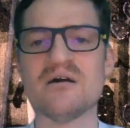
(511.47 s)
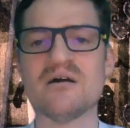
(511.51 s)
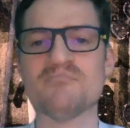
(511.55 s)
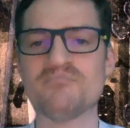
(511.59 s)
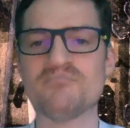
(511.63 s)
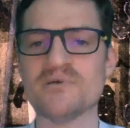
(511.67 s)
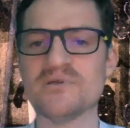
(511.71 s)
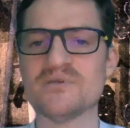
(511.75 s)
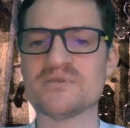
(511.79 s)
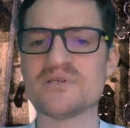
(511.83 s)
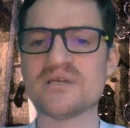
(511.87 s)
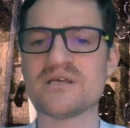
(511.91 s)

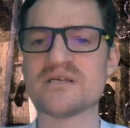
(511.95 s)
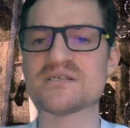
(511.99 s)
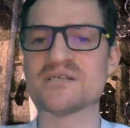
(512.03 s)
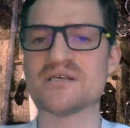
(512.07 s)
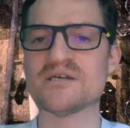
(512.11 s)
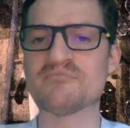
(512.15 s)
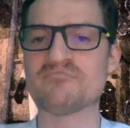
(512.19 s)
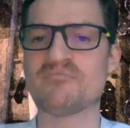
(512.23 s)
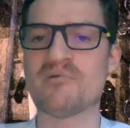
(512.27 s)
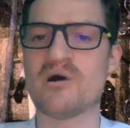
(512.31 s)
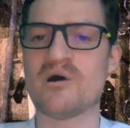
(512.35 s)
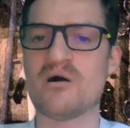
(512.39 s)
buildings,
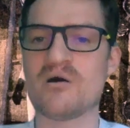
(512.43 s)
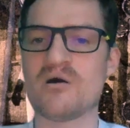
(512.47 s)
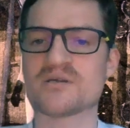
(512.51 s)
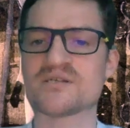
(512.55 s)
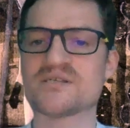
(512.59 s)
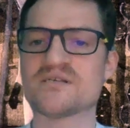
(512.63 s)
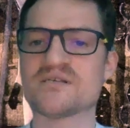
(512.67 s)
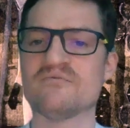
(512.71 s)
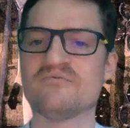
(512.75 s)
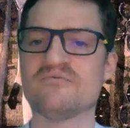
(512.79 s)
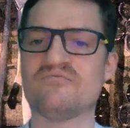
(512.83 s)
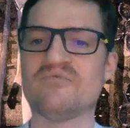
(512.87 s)
and
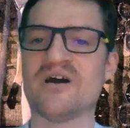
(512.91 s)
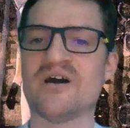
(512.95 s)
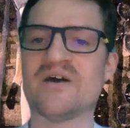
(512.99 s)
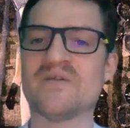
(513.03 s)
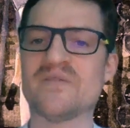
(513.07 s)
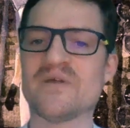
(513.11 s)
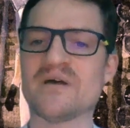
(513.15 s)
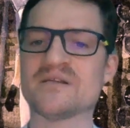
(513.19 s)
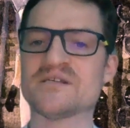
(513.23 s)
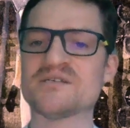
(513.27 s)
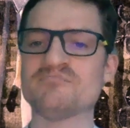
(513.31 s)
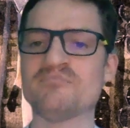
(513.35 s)
parks
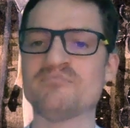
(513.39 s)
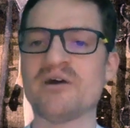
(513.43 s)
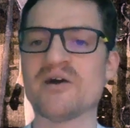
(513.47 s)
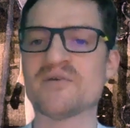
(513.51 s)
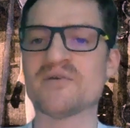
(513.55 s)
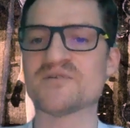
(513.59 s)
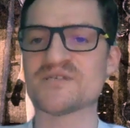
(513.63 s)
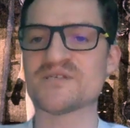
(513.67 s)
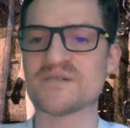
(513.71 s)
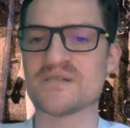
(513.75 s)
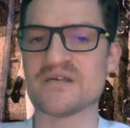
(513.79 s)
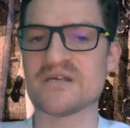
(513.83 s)
financed by the
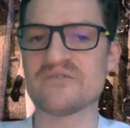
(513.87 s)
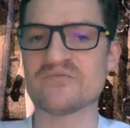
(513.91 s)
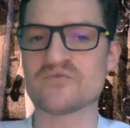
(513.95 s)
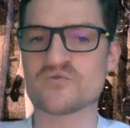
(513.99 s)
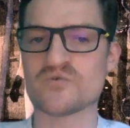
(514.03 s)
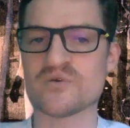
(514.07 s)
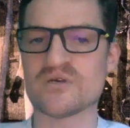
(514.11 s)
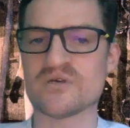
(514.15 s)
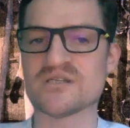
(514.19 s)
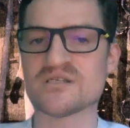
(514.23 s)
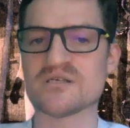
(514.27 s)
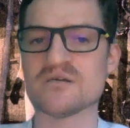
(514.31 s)
slave
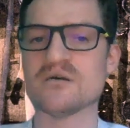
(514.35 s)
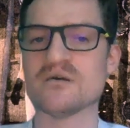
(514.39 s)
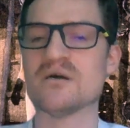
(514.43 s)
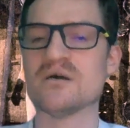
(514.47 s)
trade,